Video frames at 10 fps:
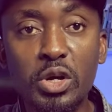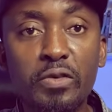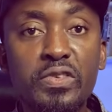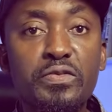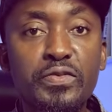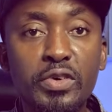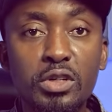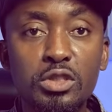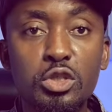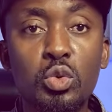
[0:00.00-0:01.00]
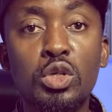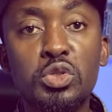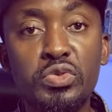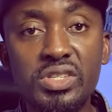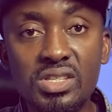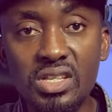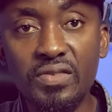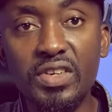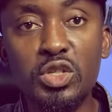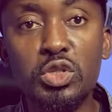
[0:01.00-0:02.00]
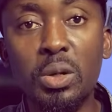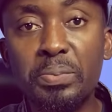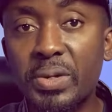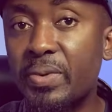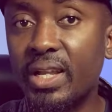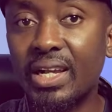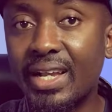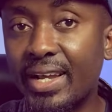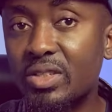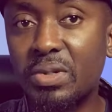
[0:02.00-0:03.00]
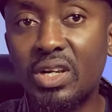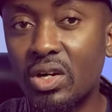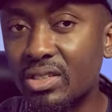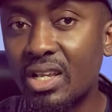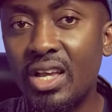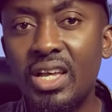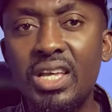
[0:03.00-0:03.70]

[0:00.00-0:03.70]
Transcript: of the fund you want to receive into your PayPal account, because